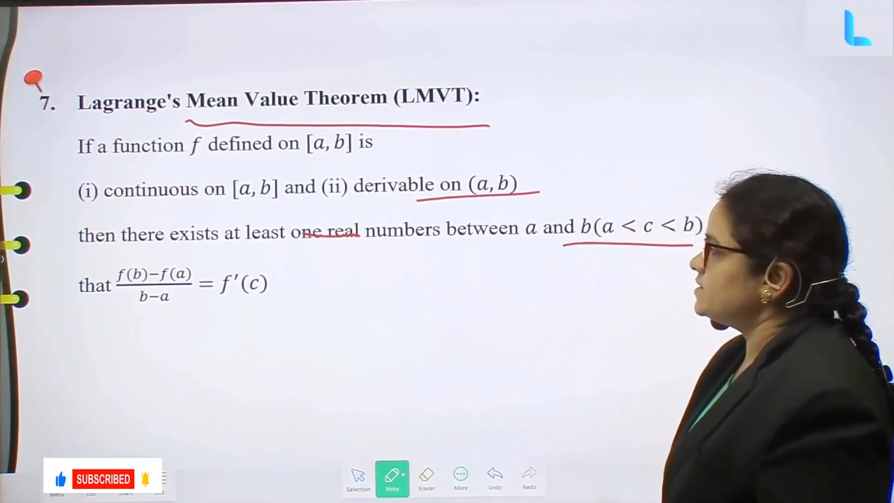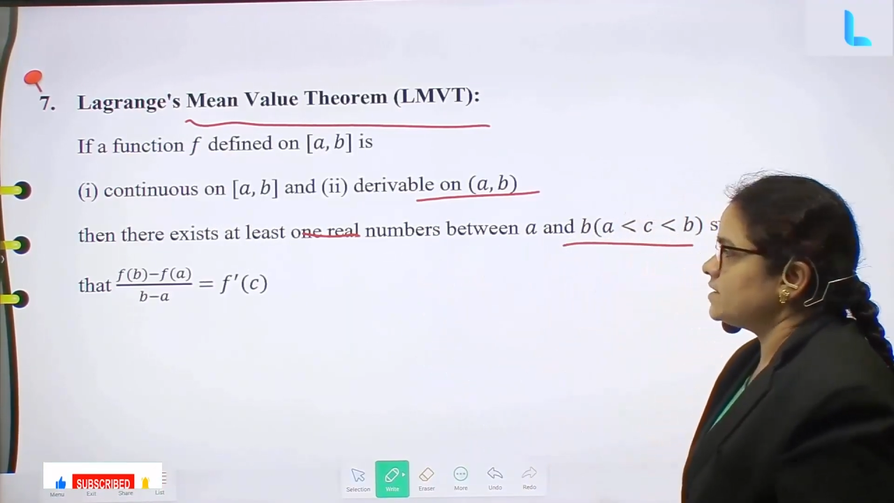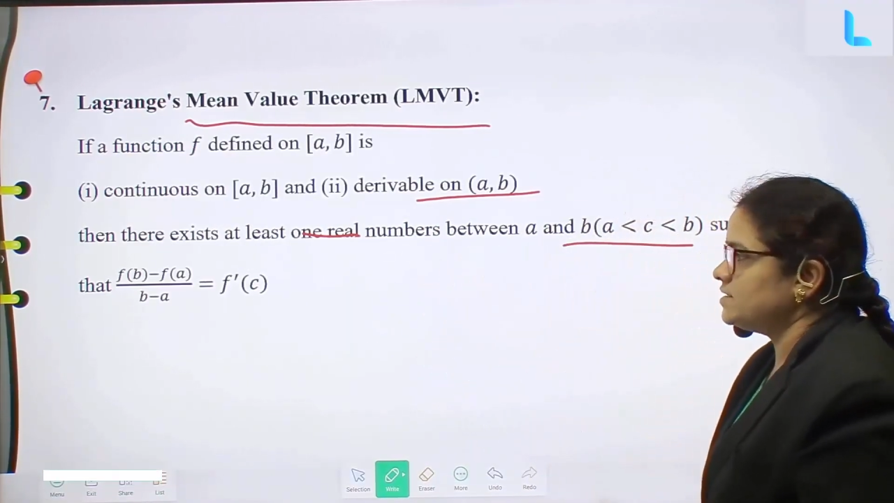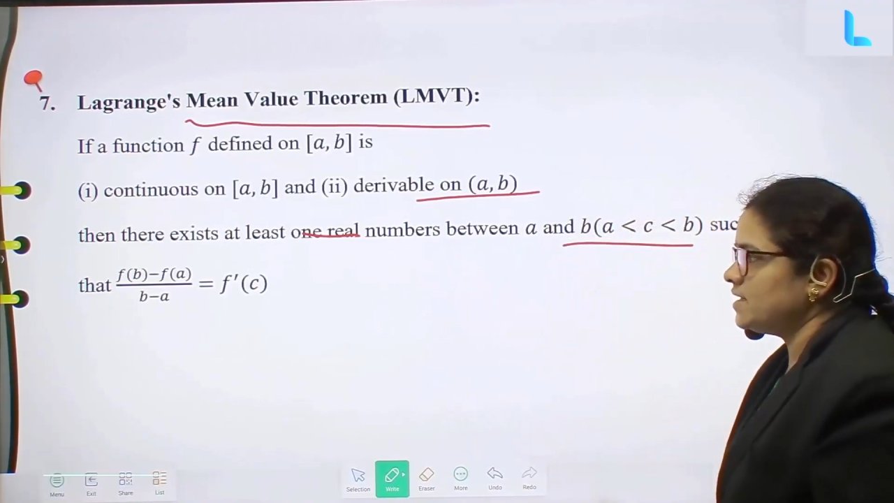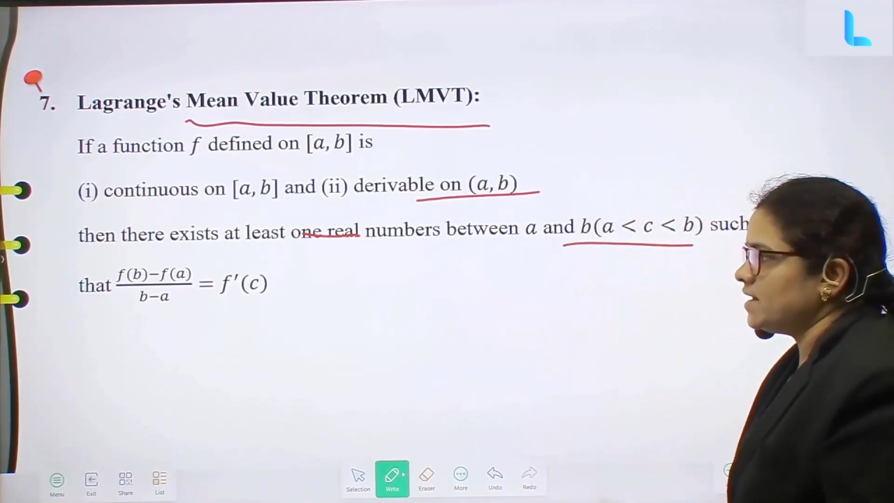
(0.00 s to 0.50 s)

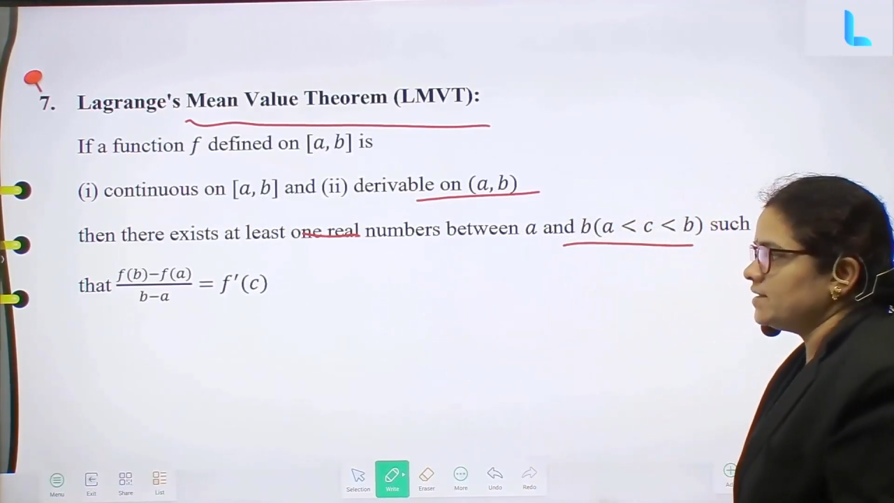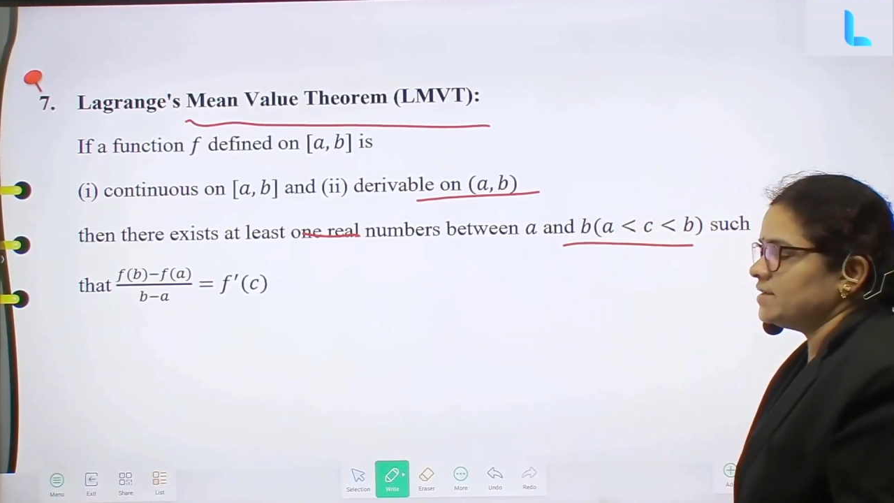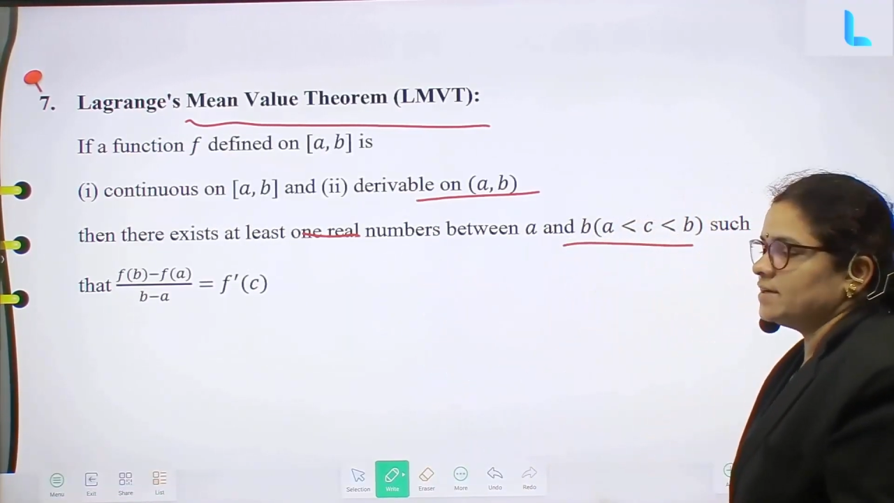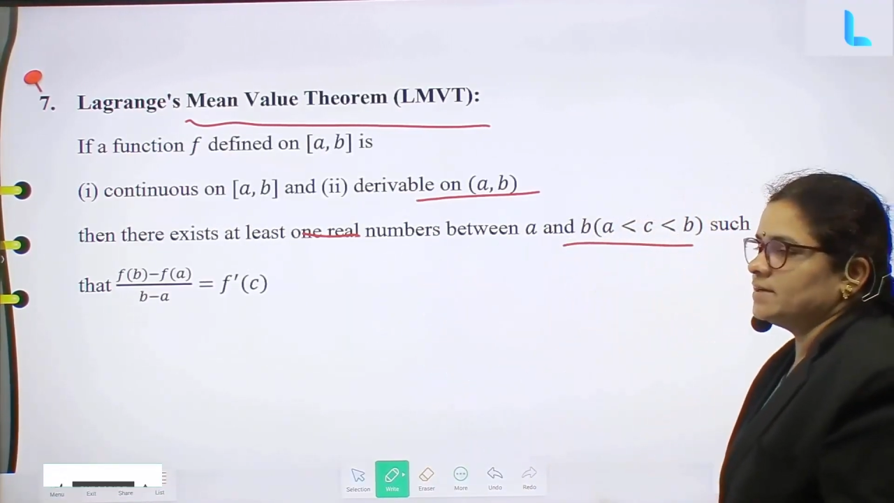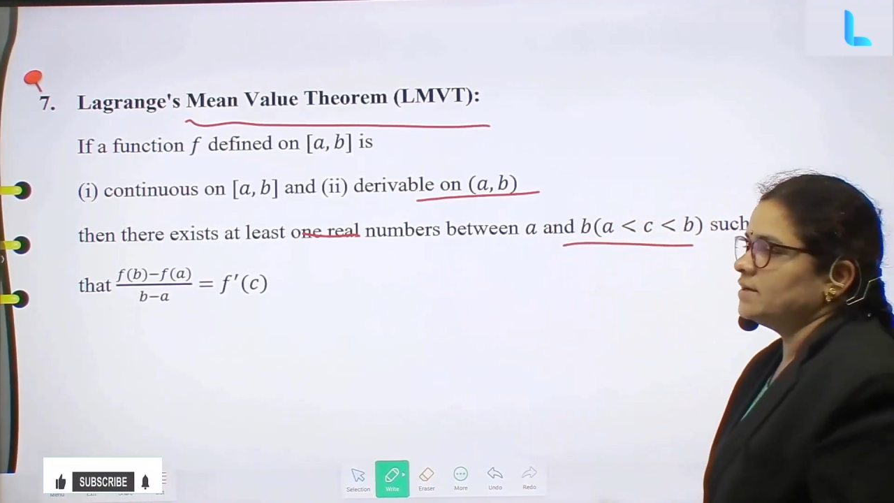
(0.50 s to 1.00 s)
such
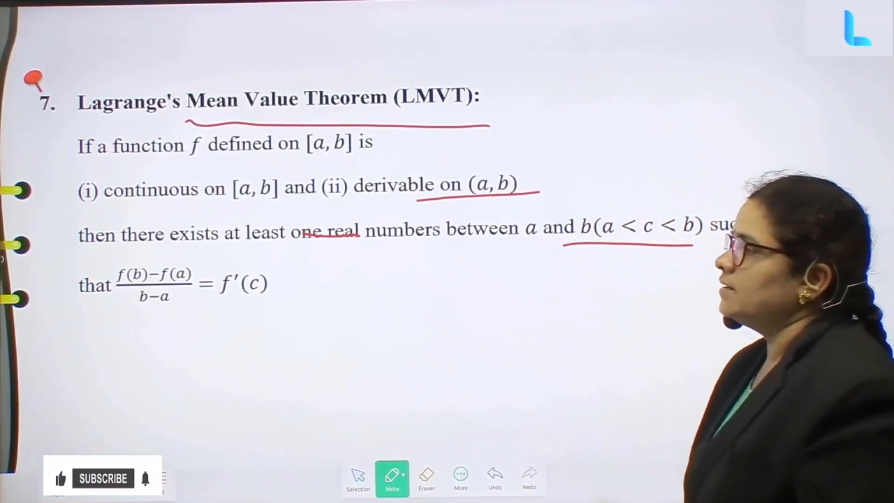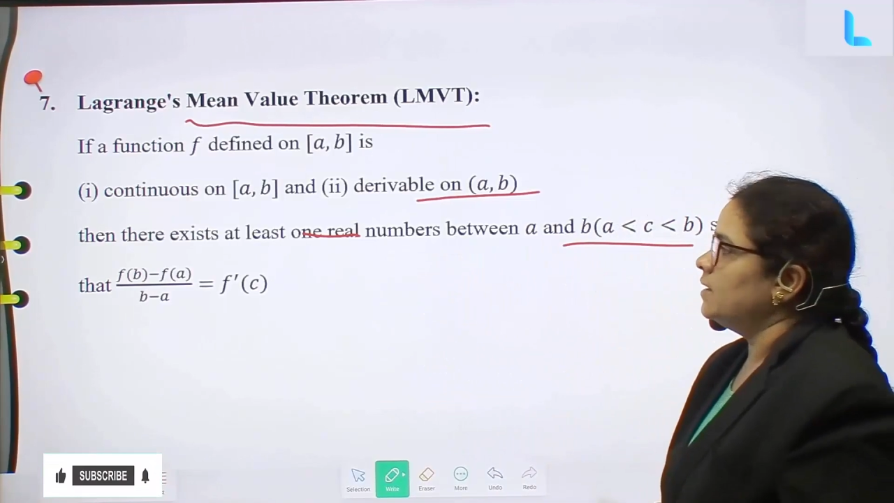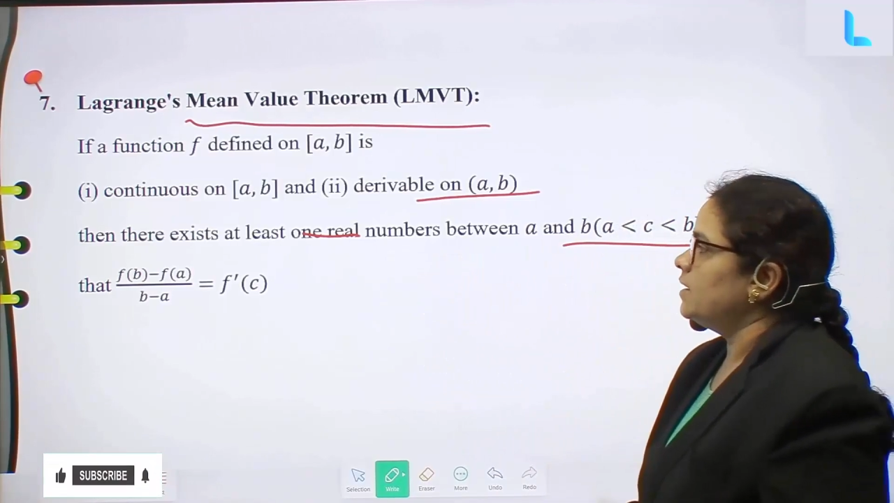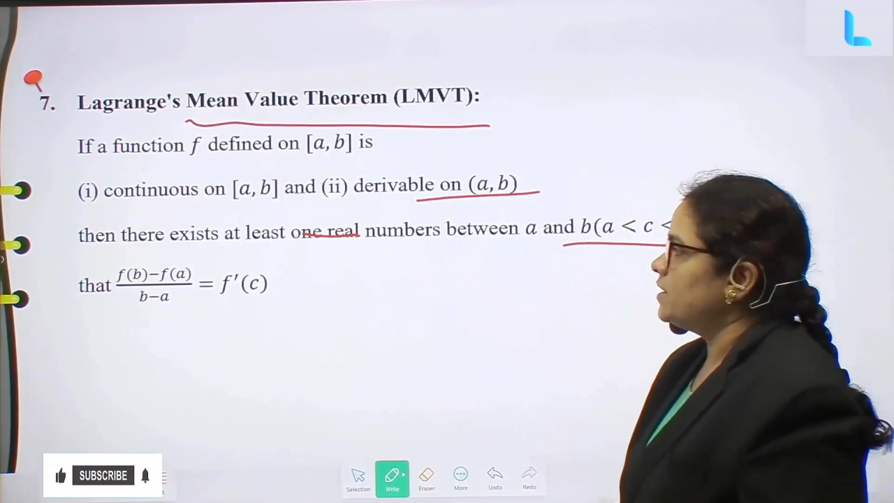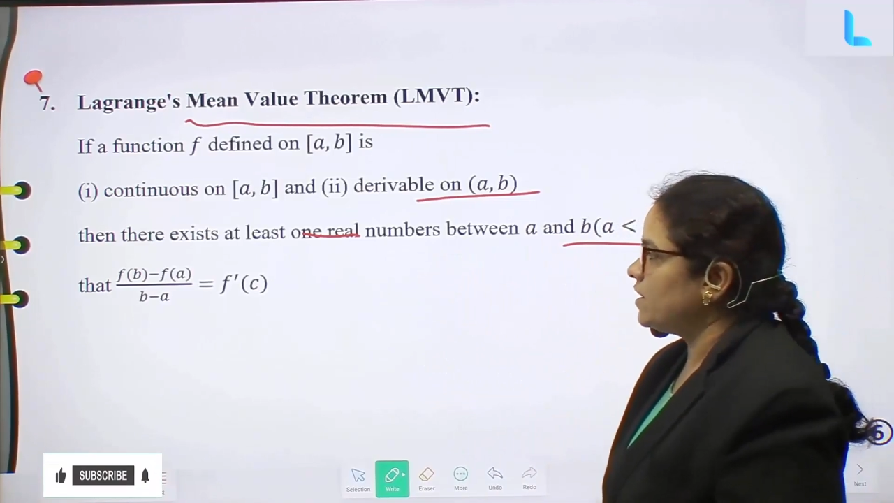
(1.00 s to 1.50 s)
that
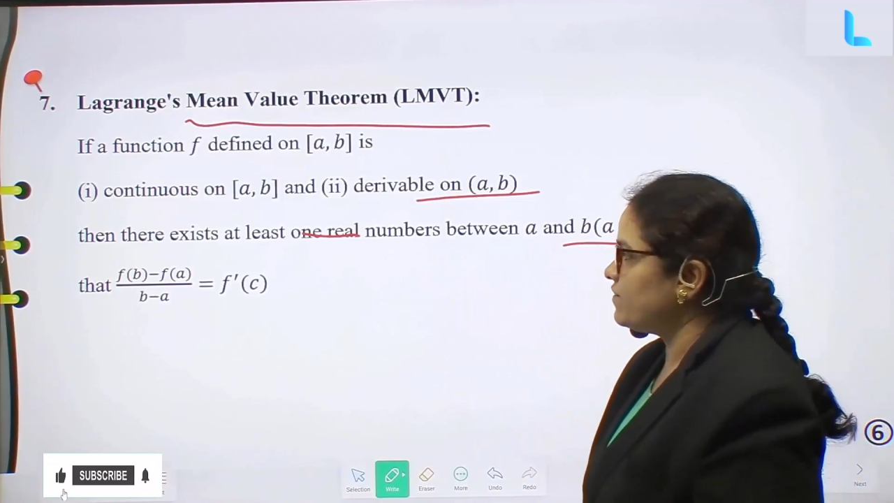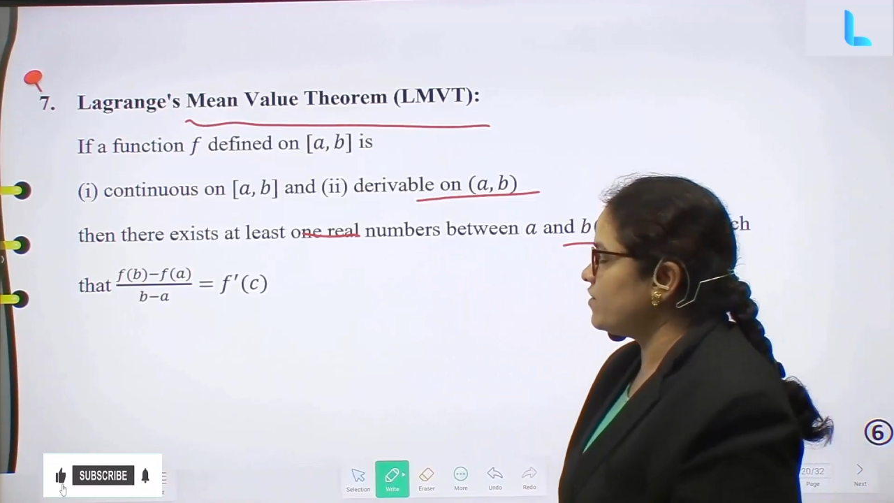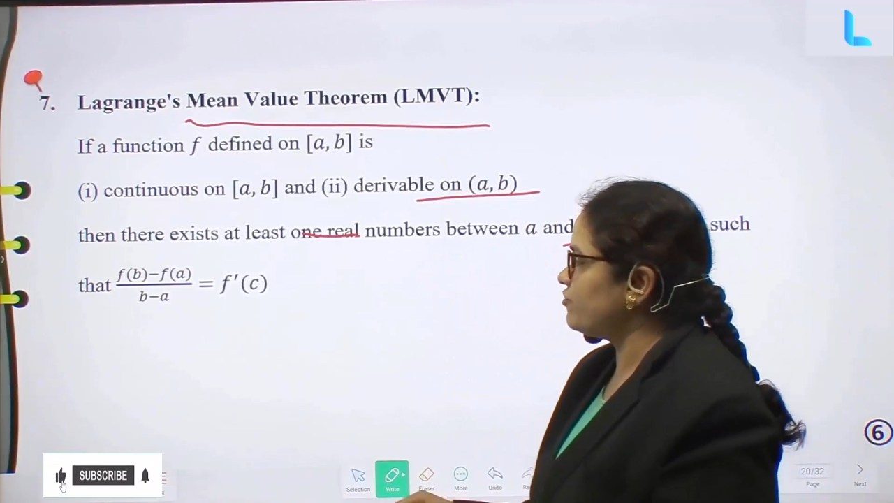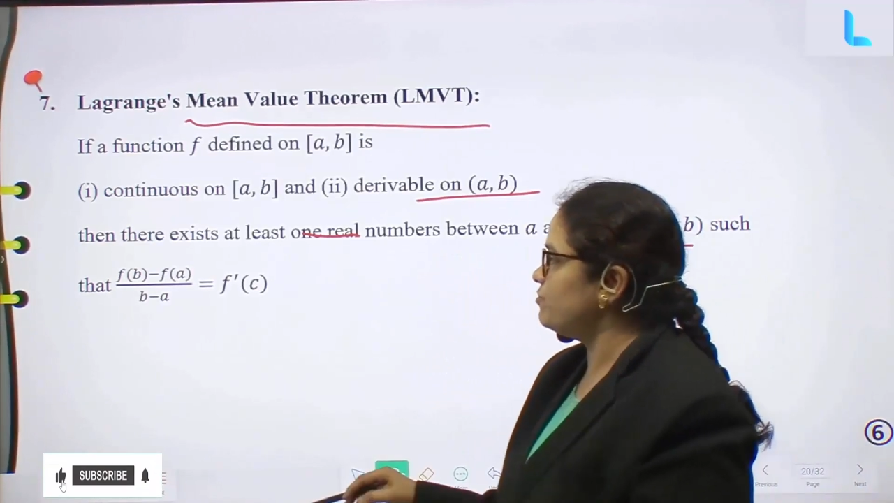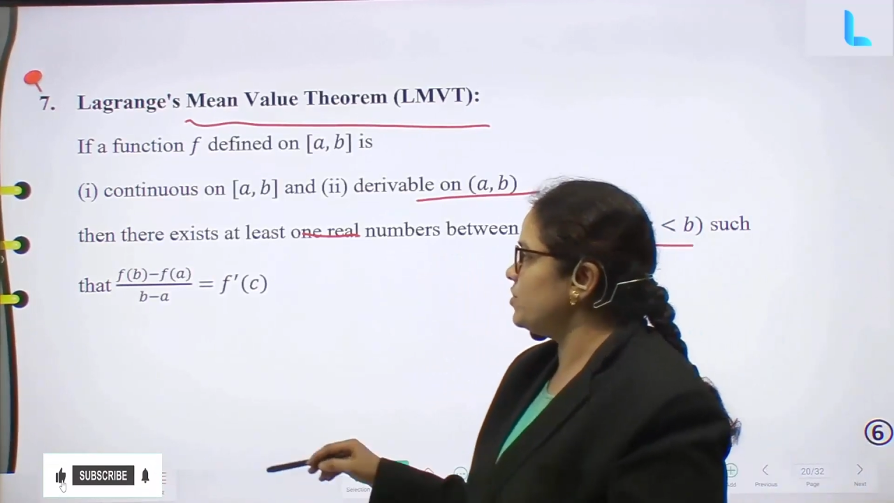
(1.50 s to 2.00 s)
f
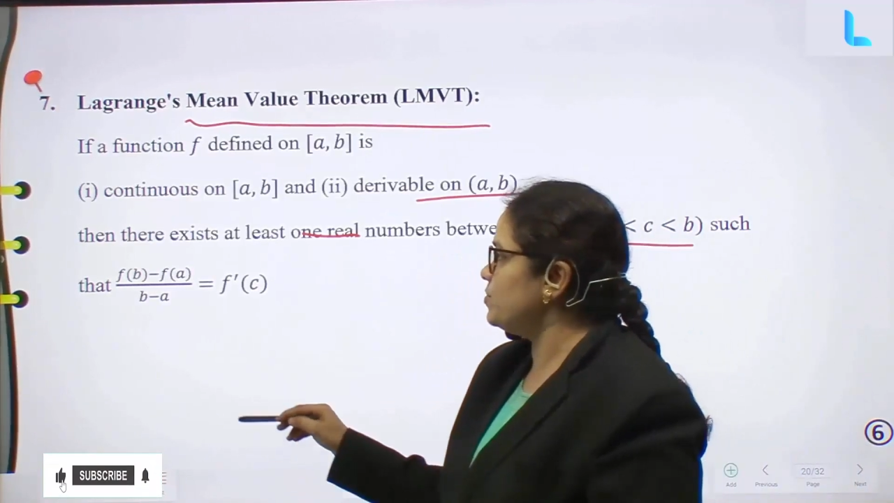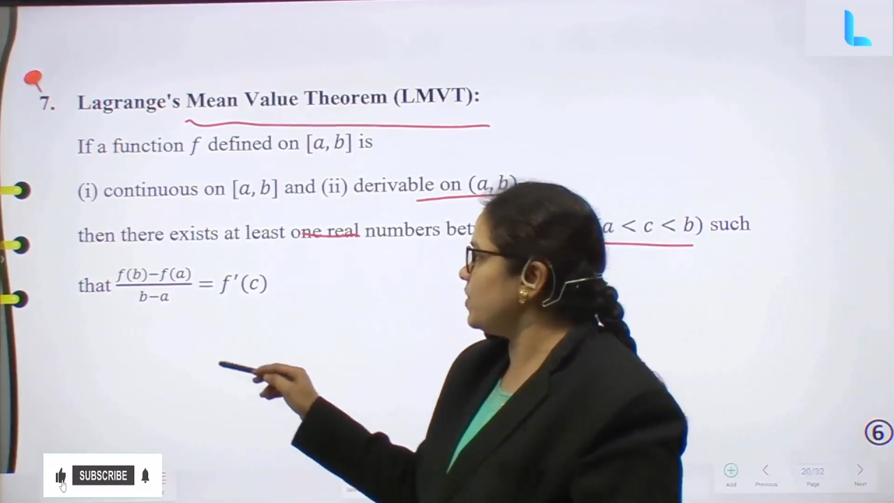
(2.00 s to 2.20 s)
of b